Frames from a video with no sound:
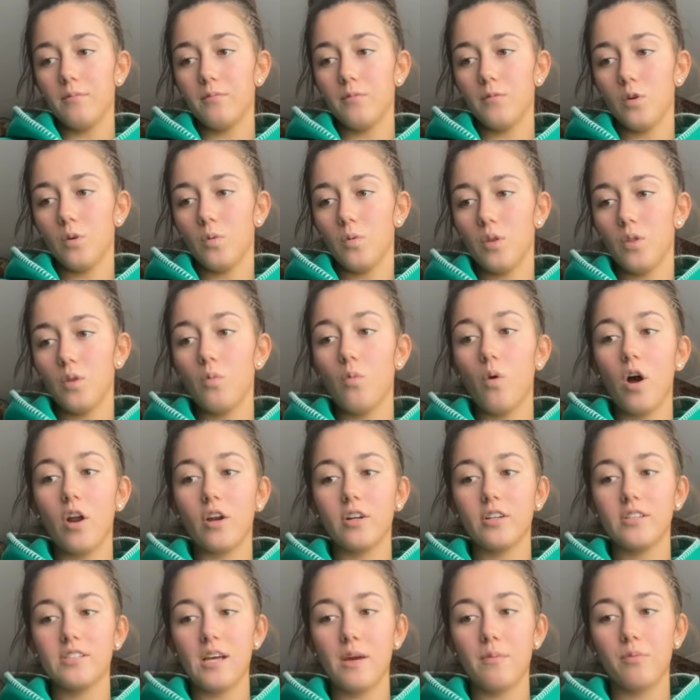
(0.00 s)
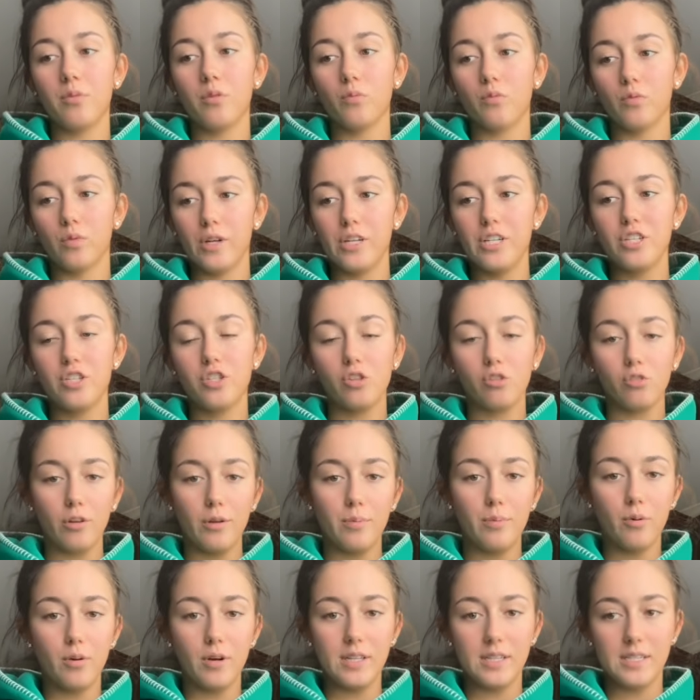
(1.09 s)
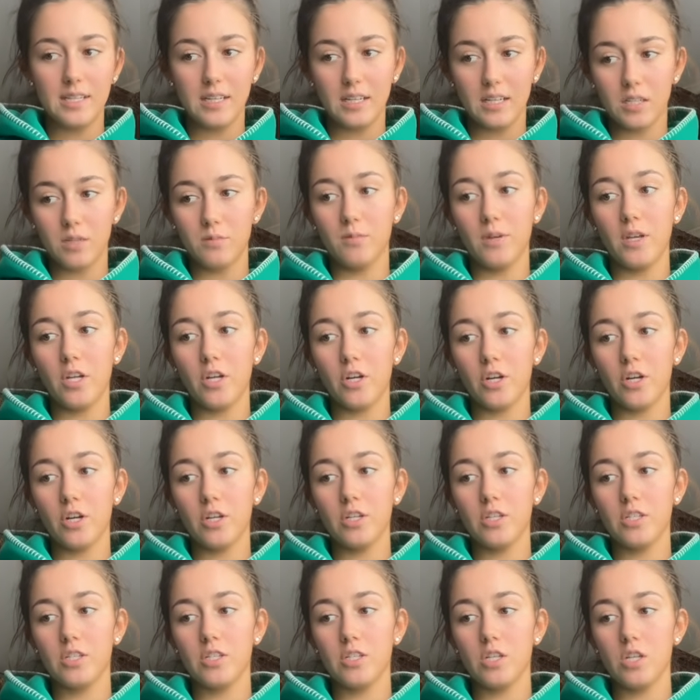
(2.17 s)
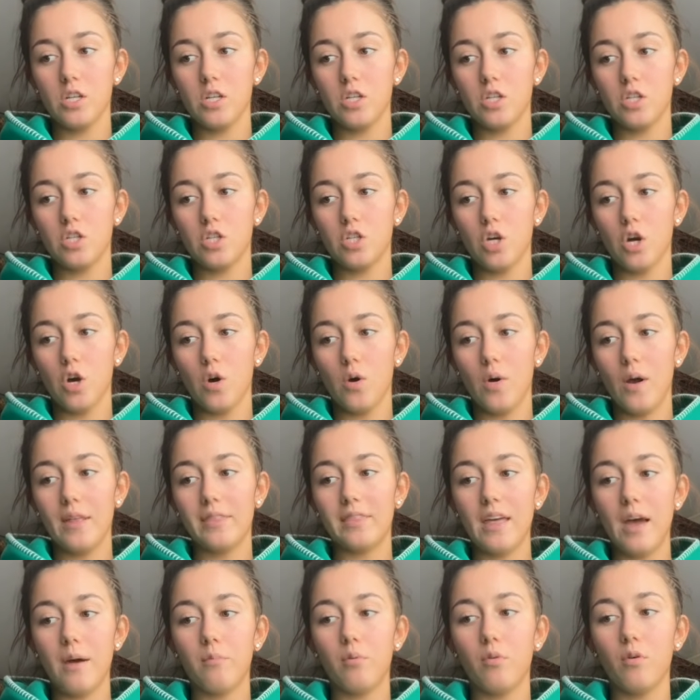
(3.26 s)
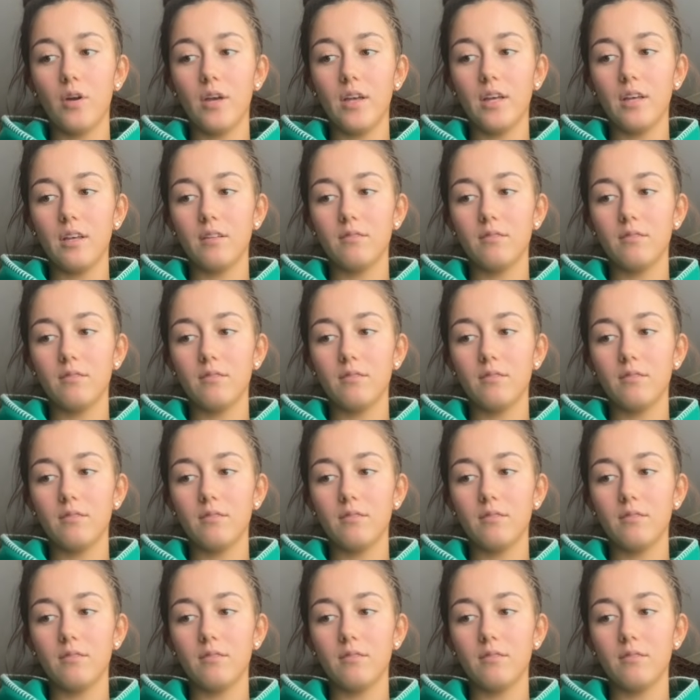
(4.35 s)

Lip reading: when the water depth reached 3.6 meters. So at that point,